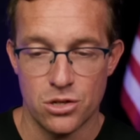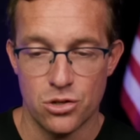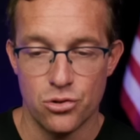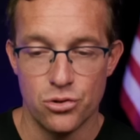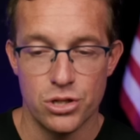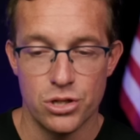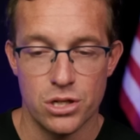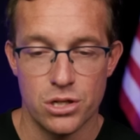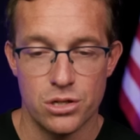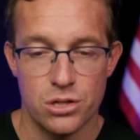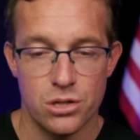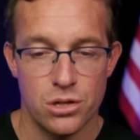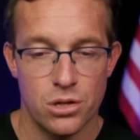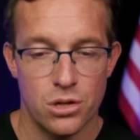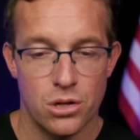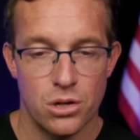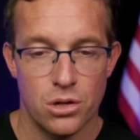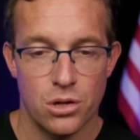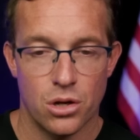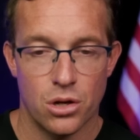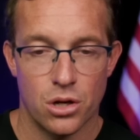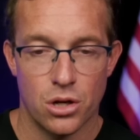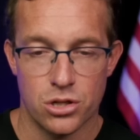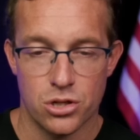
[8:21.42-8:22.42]
News's
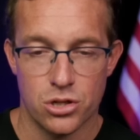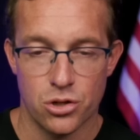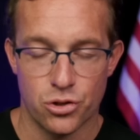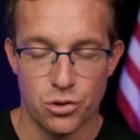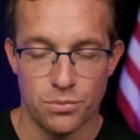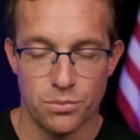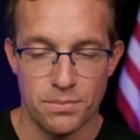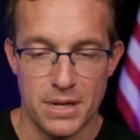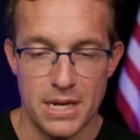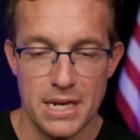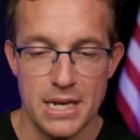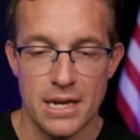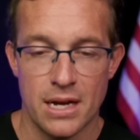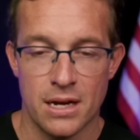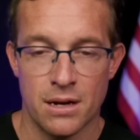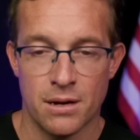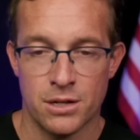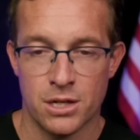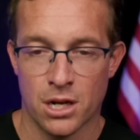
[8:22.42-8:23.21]
social media.